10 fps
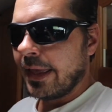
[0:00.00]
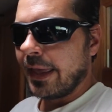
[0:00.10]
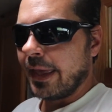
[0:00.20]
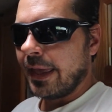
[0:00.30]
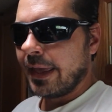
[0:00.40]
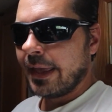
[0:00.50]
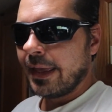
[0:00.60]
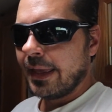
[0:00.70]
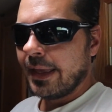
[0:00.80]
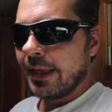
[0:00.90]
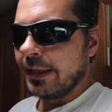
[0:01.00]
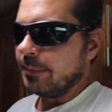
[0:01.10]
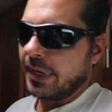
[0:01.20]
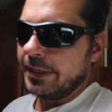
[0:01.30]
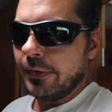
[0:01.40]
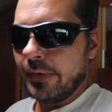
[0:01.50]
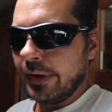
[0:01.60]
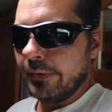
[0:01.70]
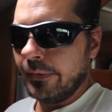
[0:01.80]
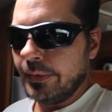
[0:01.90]
Hey, you might know. I
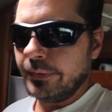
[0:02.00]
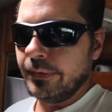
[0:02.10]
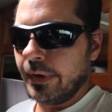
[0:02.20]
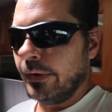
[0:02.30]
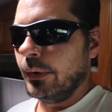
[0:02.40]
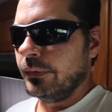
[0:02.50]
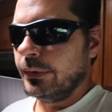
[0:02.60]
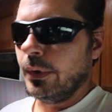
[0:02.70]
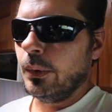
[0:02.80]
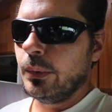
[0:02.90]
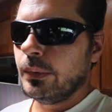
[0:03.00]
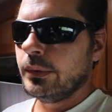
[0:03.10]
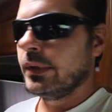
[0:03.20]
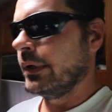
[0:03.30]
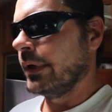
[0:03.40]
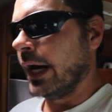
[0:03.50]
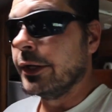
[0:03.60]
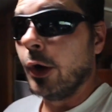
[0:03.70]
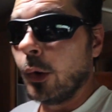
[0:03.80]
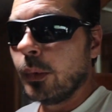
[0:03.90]
don't know. I don't know if you know. I
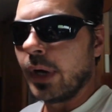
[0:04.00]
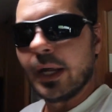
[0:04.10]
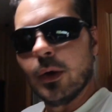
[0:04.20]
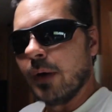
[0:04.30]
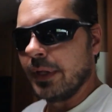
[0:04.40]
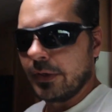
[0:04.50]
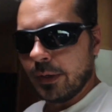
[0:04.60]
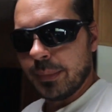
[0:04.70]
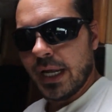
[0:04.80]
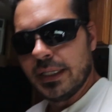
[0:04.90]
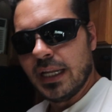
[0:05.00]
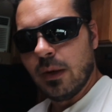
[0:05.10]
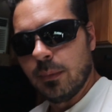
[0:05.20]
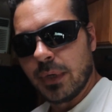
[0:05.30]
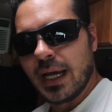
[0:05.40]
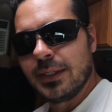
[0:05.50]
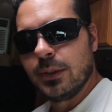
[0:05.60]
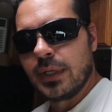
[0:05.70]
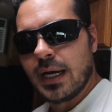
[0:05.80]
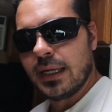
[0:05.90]
know I'm not going to patent that one, but I
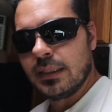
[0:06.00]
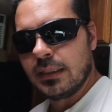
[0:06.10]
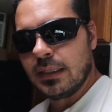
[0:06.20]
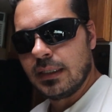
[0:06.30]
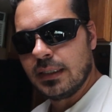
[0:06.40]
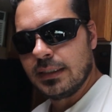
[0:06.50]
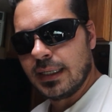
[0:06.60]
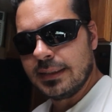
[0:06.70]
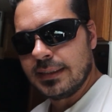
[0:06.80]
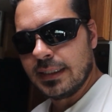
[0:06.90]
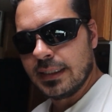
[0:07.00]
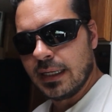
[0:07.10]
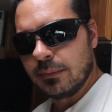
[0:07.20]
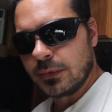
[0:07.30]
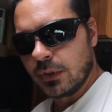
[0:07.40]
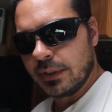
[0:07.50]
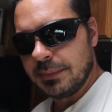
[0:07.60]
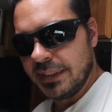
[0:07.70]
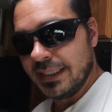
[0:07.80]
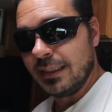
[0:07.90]
do got an idea that I'm going to
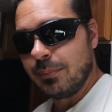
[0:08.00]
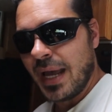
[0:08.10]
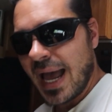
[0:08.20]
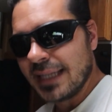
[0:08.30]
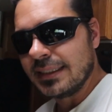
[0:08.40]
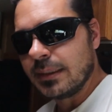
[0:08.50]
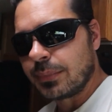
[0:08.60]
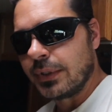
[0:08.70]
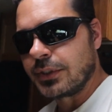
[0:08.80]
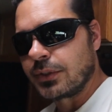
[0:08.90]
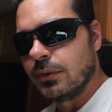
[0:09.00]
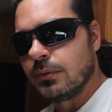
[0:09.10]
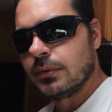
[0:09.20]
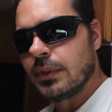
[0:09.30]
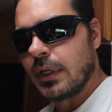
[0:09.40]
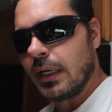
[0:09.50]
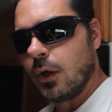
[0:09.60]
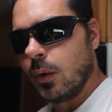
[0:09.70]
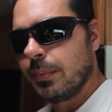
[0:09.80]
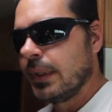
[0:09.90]
be getting patented pretty soon, I
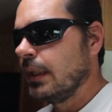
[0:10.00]
hope.